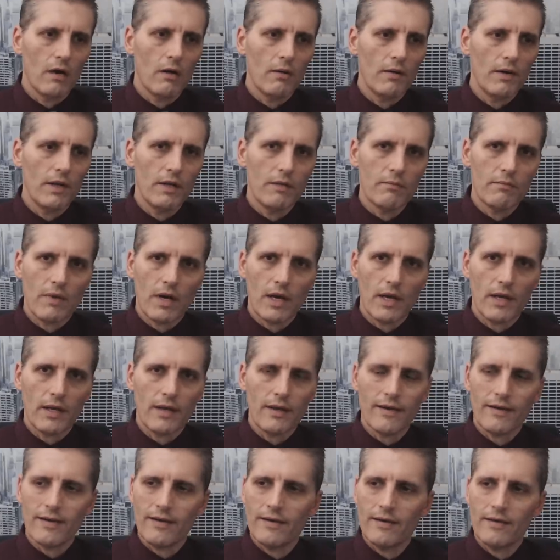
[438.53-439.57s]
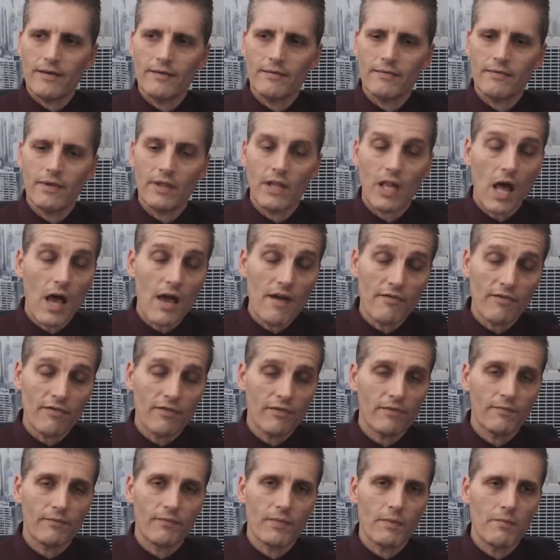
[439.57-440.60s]
in my um, live
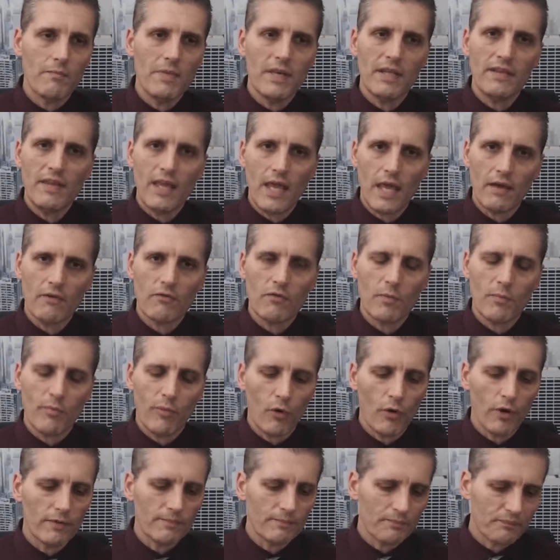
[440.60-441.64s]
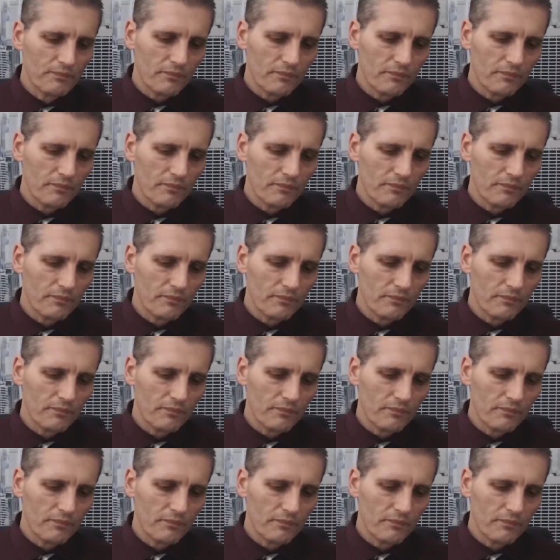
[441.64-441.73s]
midday report.